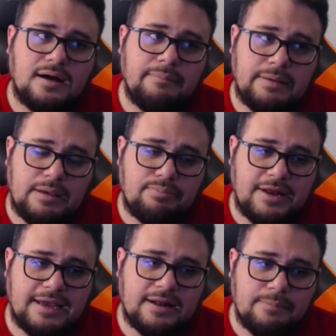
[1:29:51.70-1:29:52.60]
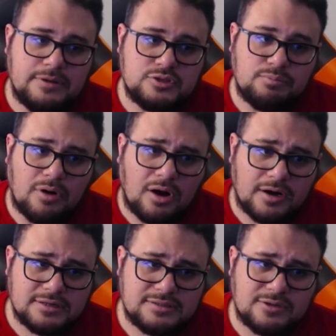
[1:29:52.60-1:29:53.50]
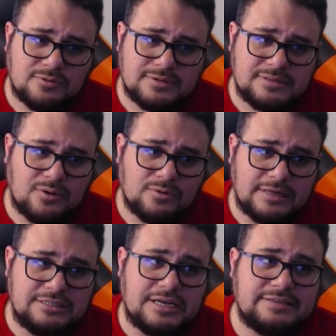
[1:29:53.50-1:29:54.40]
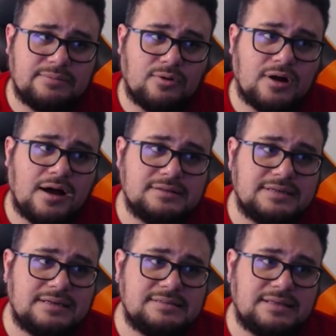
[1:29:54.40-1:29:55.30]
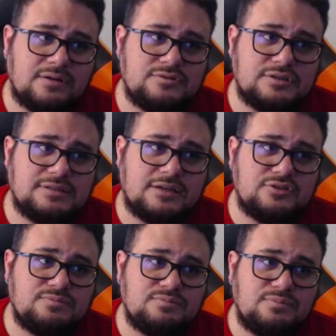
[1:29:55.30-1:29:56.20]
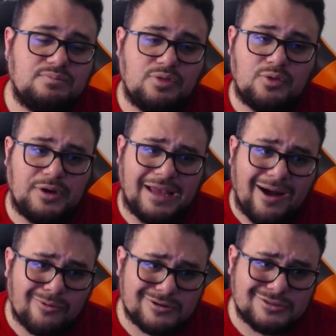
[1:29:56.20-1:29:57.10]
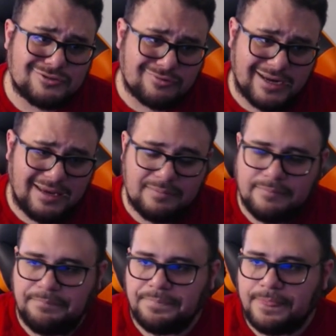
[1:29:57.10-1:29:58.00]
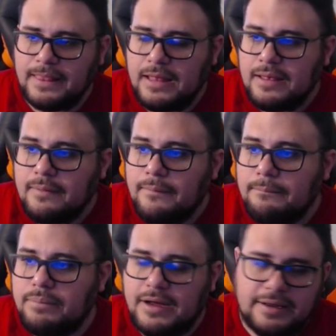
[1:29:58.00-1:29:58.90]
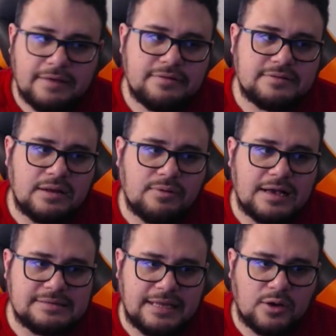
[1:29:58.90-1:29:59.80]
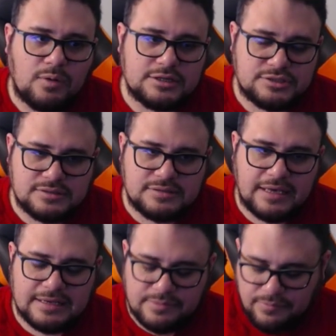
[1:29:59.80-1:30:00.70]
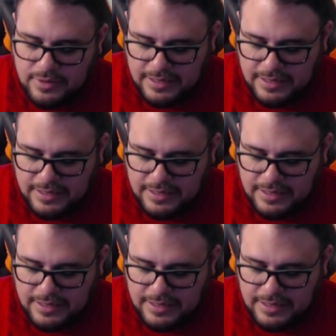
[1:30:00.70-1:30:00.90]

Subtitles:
maybe break it up into parts so it's all digestible content instead of just a 3-hour stream. But if there's anyone has any questions, I guess before I